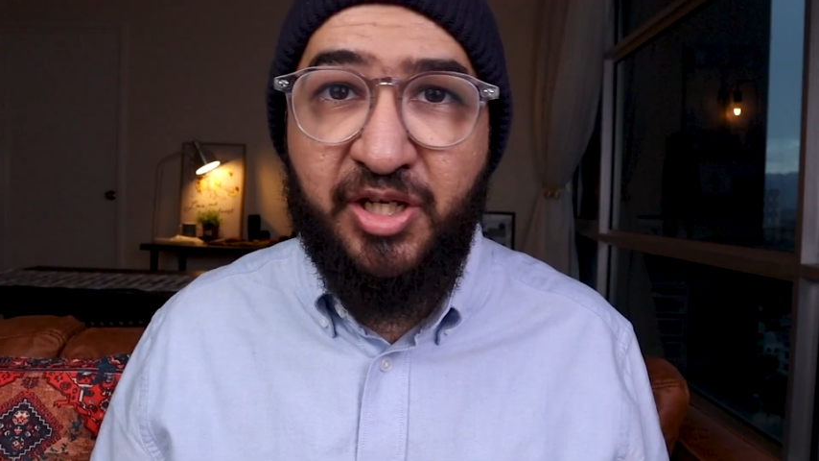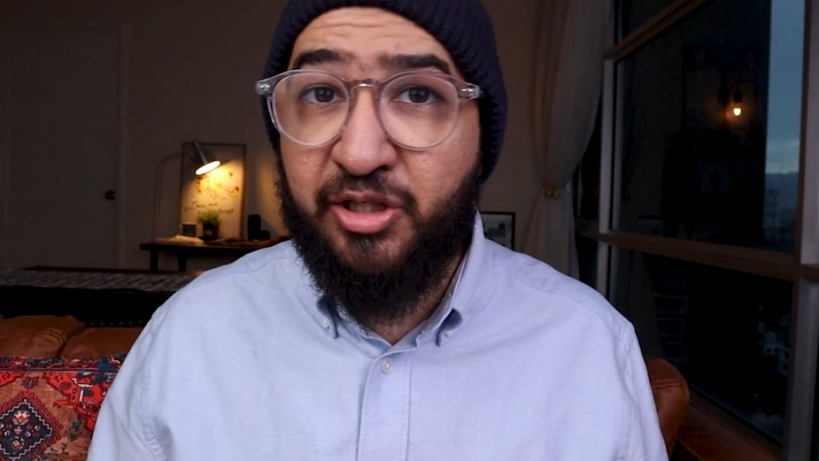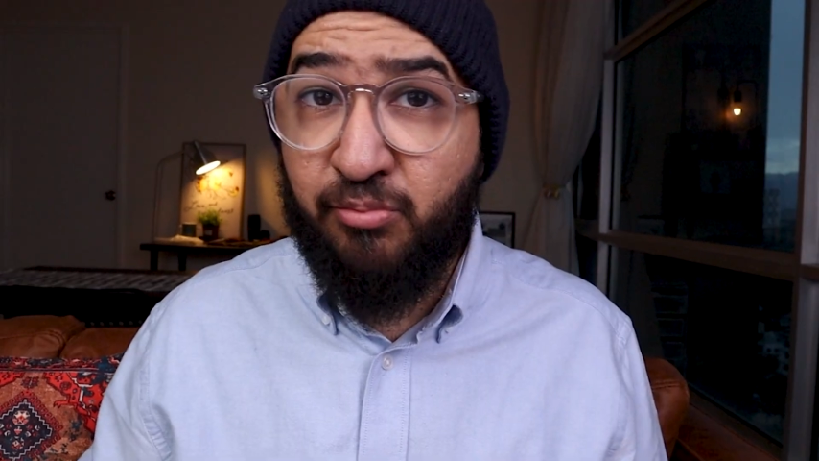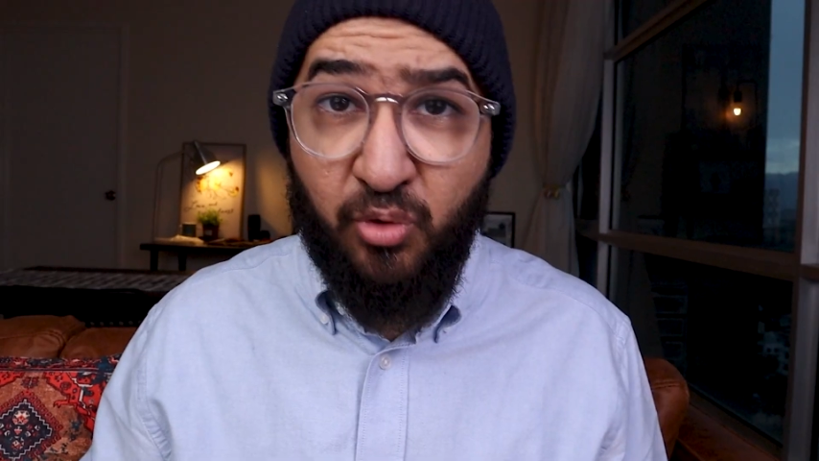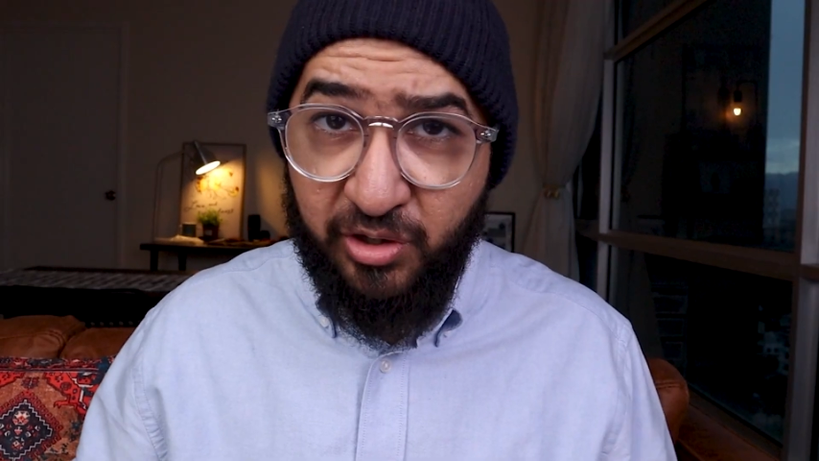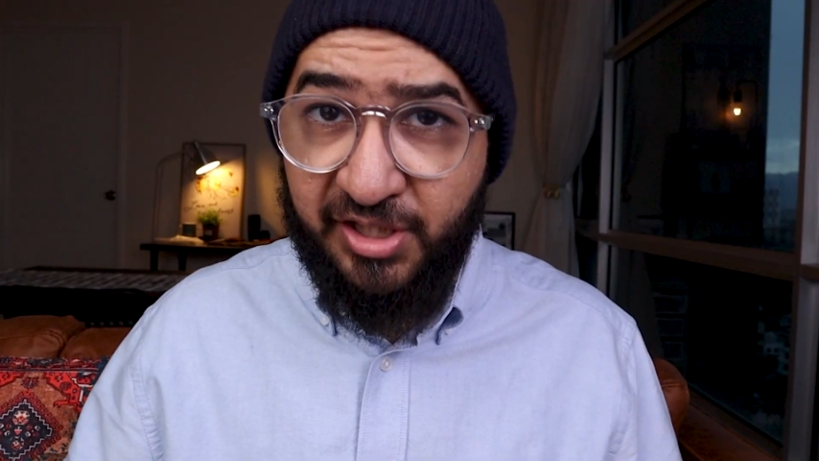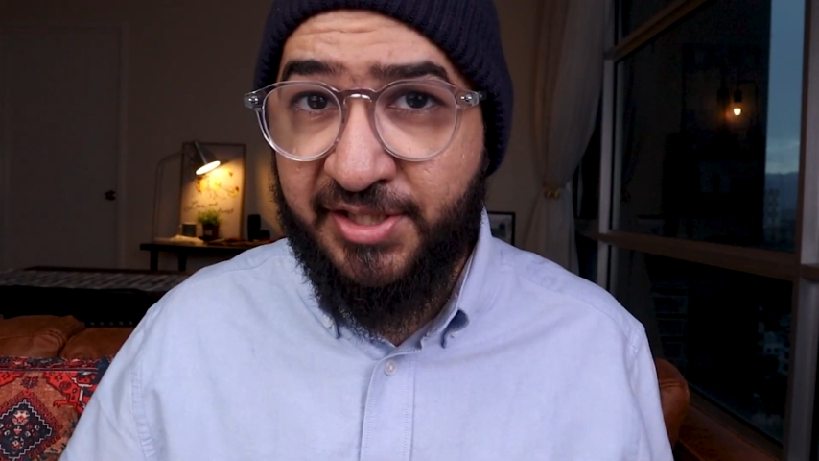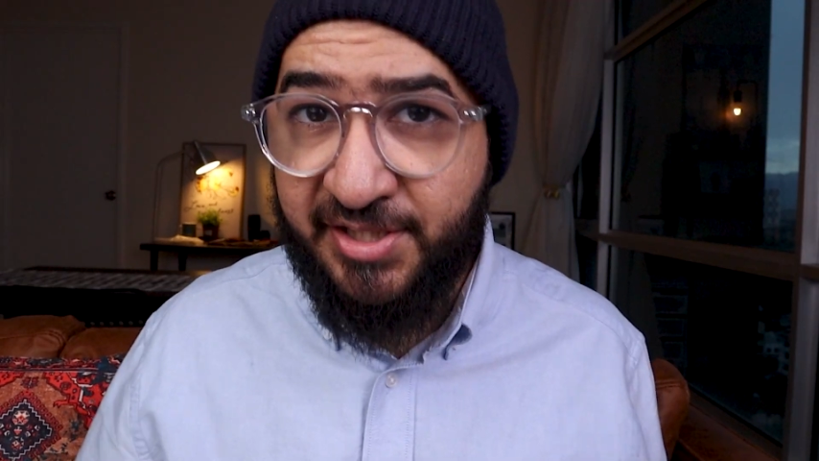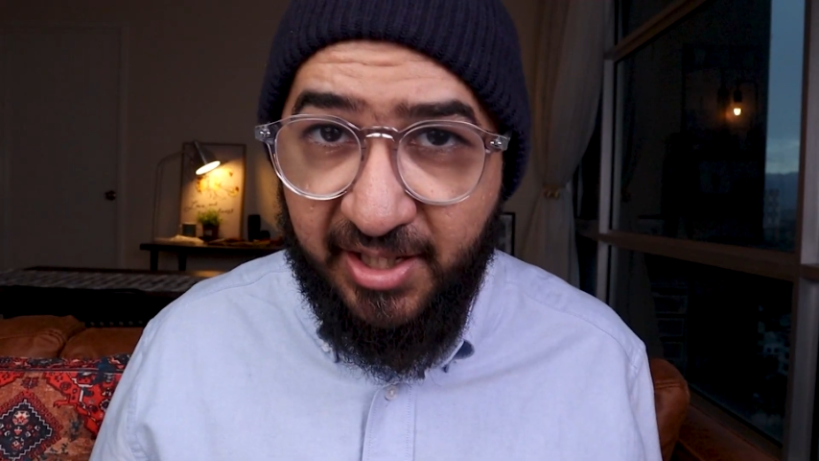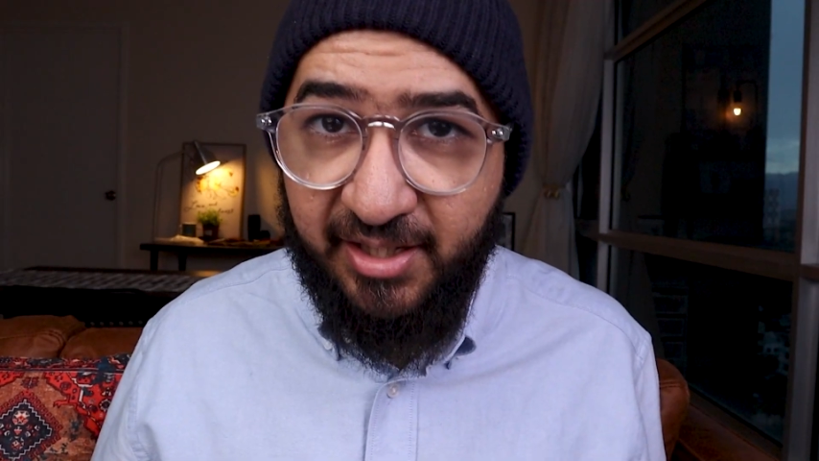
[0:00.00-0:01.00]
mere
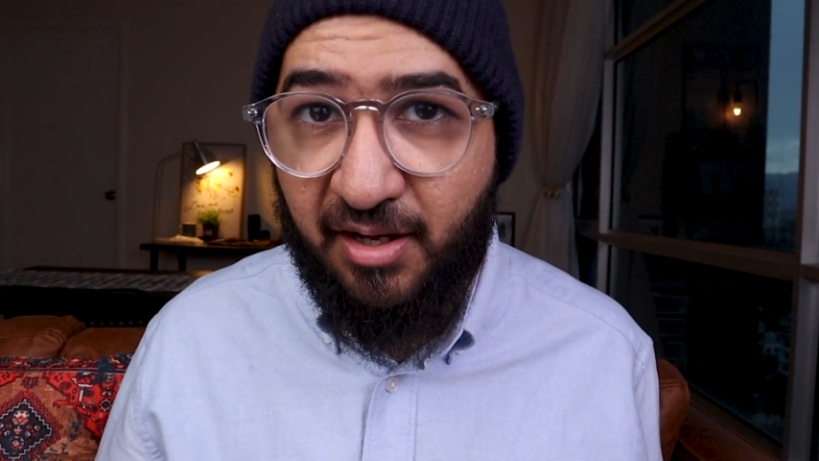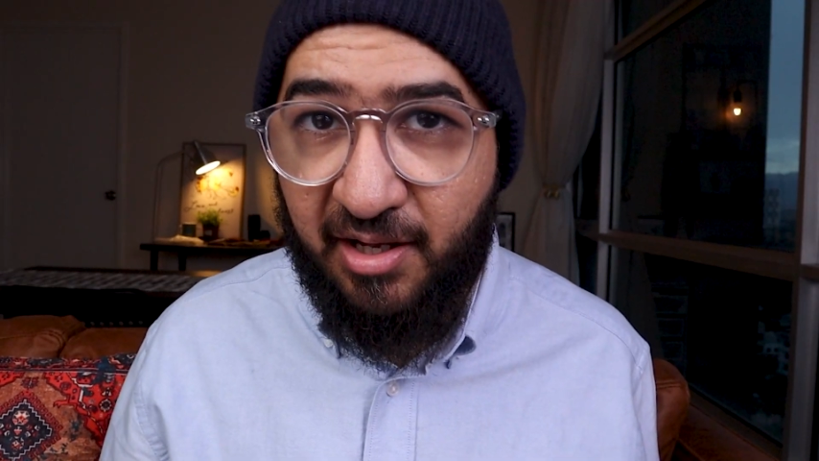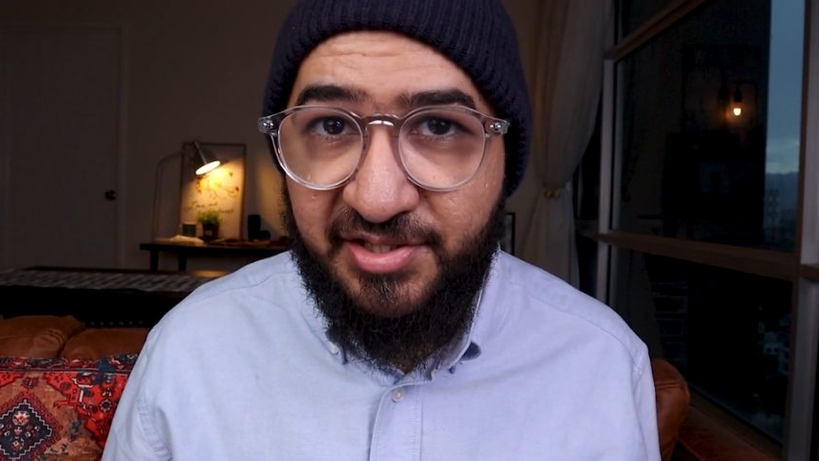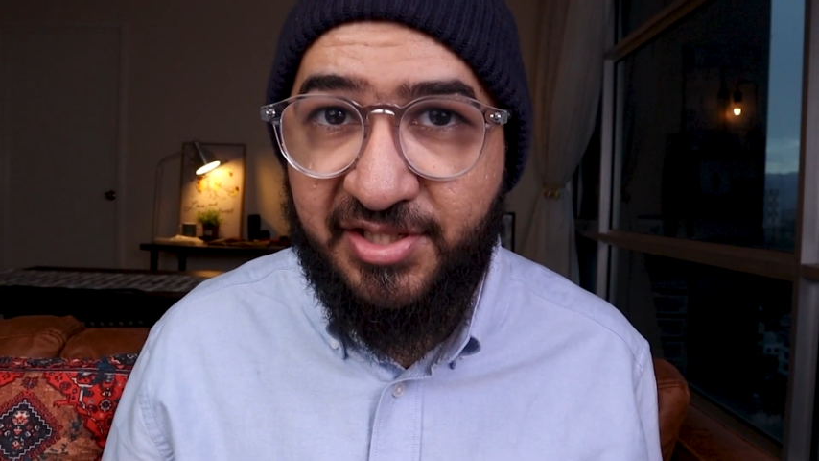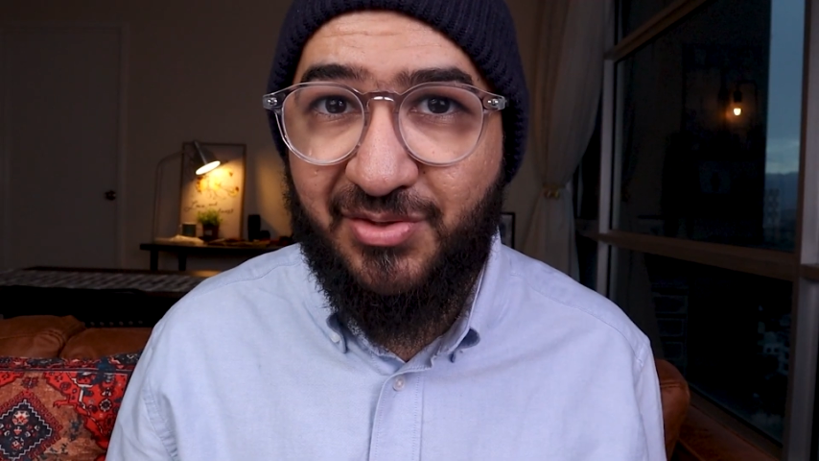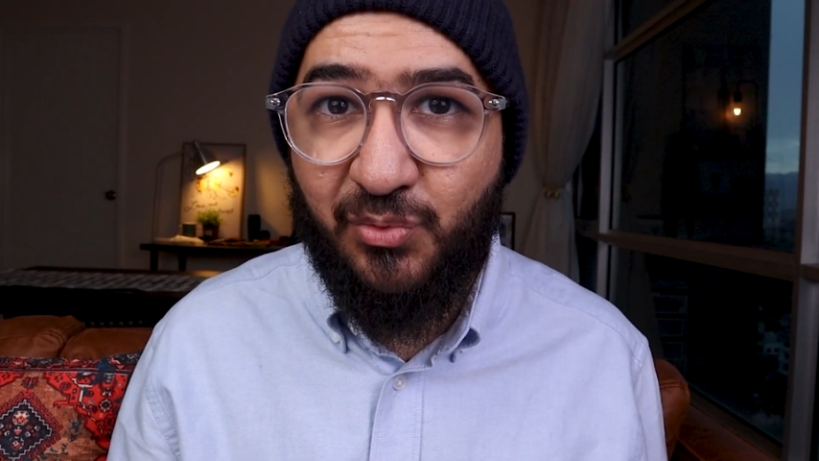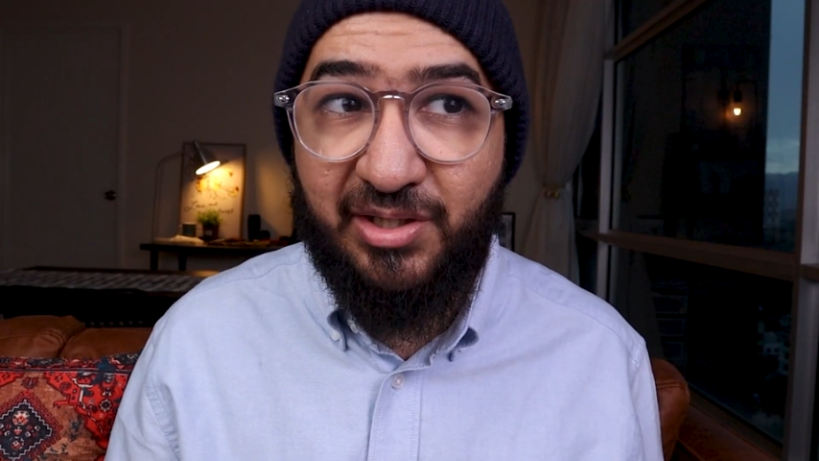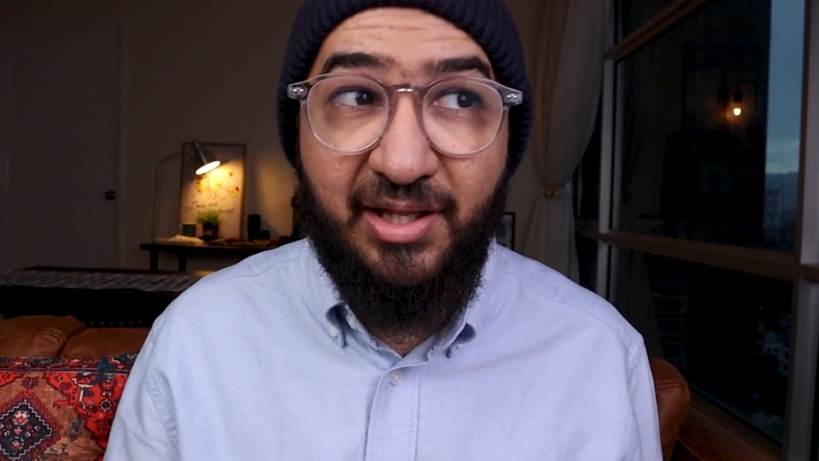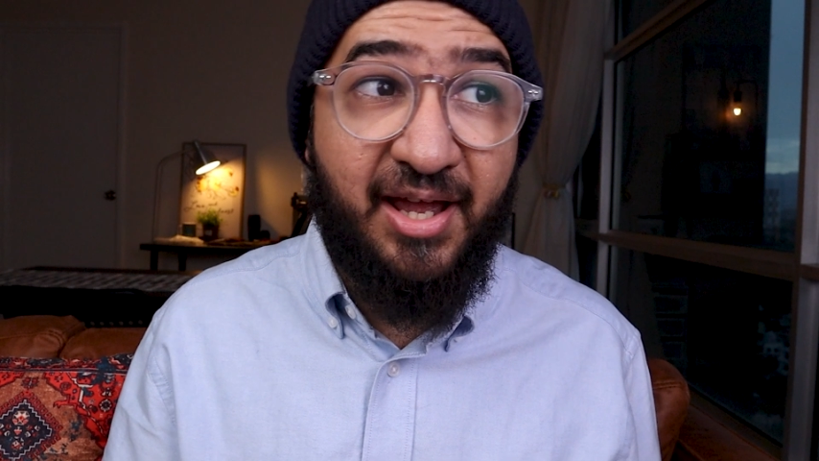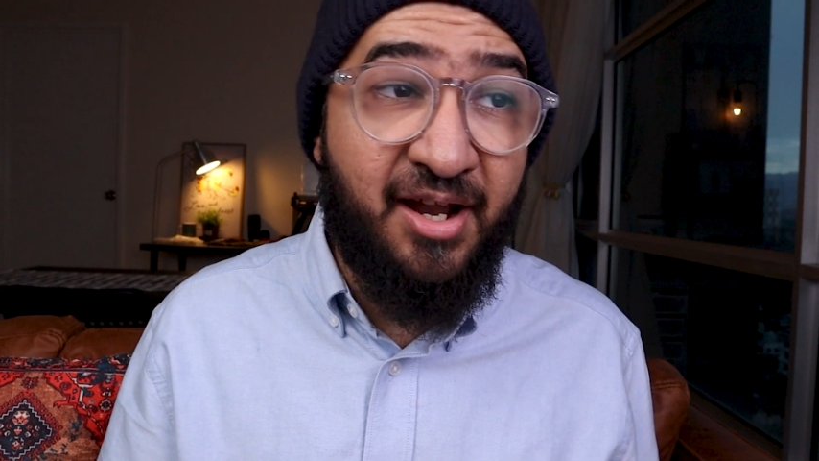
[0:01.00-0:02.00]
mortals like us will